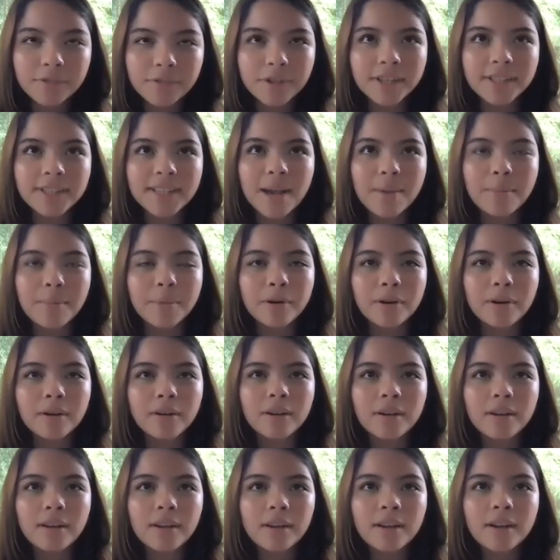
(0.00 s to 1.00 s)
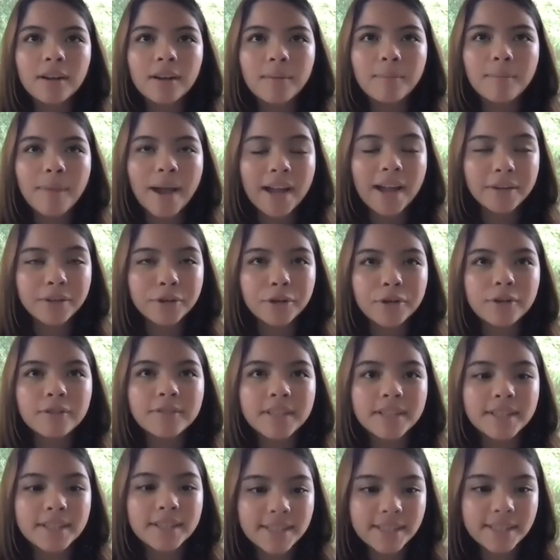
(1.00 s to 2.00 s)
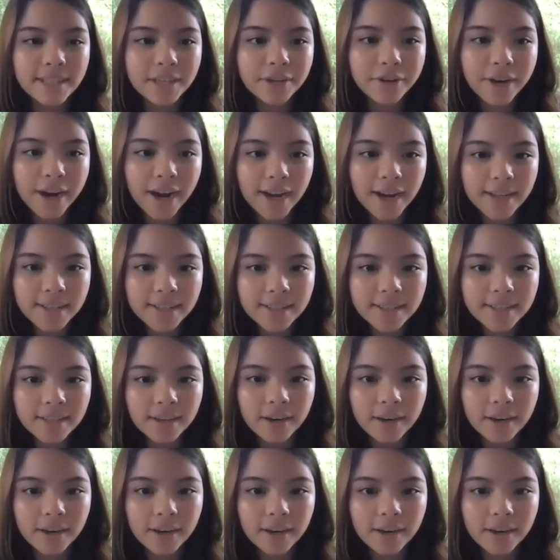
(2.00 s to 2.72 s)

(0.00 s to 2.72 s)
For example, mangroves and seagrass